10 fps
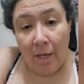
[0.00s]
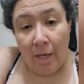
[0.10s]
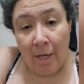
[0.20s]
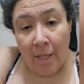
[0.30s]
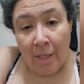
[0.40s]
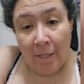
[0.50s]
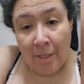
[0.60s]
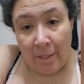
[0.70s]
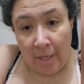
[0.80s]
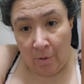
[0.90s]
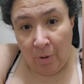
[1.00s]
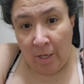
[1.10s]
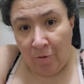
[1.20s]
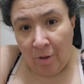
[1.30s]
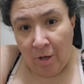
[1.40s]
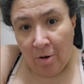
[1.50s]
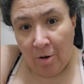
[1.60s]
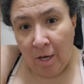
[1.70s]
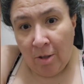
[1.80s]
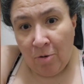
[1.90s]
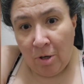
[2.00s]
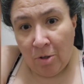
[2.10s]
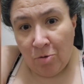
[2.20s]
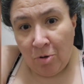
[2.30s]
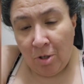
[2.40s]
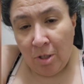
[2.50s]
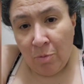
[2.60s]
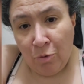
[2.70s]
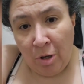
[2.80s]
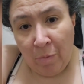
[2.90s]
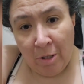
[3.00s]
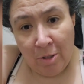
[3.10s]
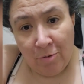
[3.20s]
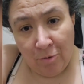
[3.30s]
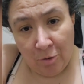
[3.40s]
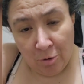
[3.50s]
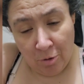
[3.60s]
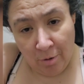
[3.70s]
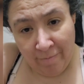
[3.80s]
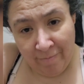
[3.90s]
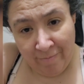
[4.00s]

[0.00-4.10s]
And instead we get there and the restaurant is pretty much full.